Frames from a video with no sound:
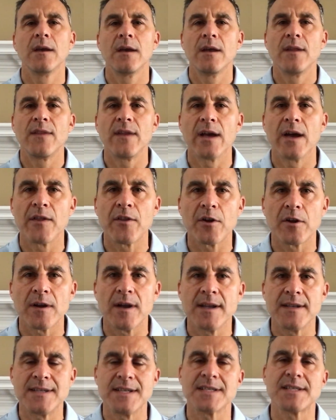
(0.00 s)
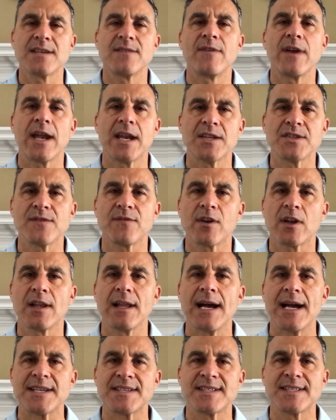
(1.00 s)
The other disadvantage of a
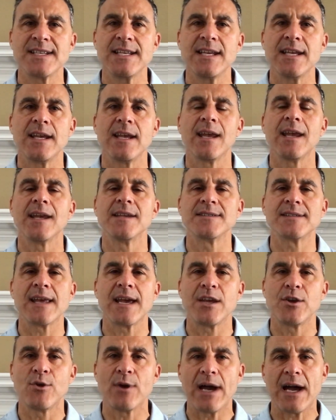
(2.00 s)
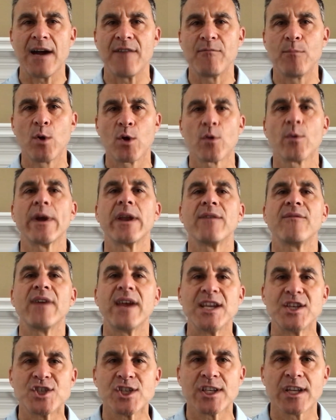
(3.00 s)
Class C is that you have more
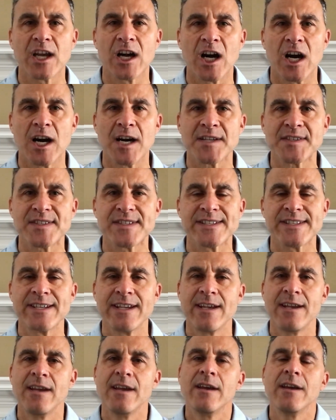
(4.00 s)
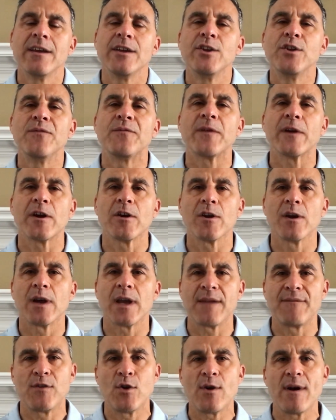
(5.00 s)
renovation costs. You figure
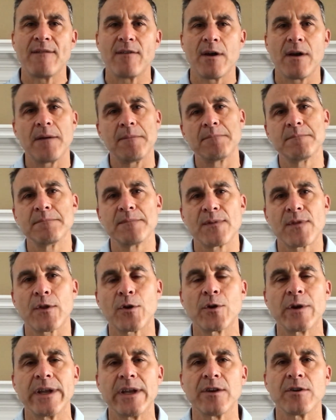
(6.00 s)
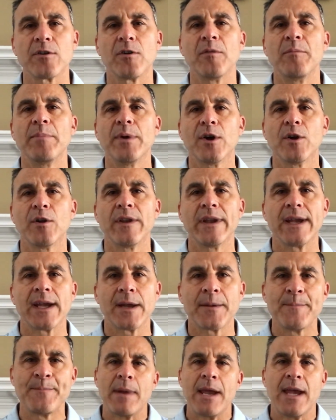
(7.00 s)
if you have a 30-year-old building
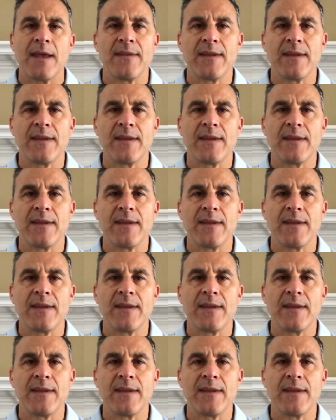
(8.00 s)
and